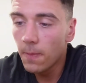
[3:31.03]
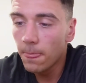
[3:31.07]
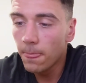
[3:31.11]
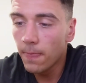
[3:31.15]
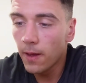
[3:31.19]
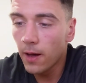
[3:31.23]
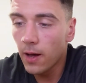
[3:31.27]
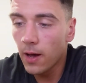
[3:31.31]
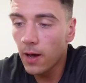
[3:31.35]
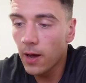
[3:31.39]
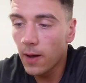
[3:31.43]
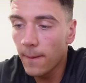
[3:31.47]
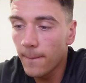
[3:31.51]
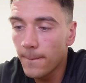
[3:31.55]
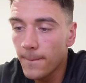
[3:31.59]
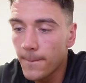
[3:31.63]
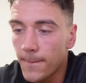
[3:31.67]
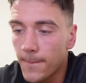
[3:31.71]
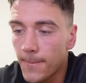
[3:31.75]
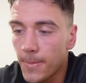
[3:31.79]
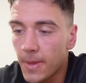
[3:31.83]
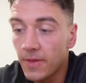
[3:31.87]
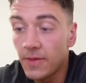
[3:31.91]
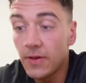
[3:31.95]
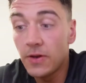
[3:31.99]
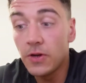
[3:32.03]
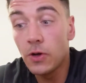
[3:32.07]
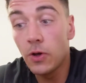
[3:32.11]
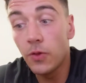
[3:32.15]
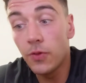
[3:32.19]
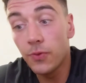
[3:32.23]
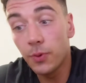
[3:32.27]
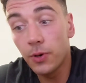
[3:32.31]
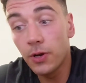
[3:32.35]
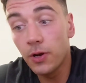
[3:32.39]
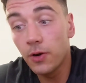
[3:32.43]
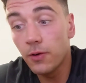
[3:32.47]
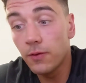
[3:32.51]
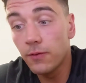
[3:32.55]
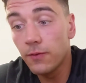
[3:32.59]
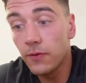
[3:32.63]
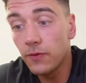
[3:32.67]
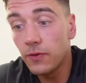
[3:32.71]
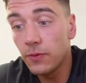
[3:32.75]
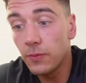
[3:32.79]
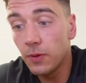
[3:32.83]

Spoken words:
And then you got 350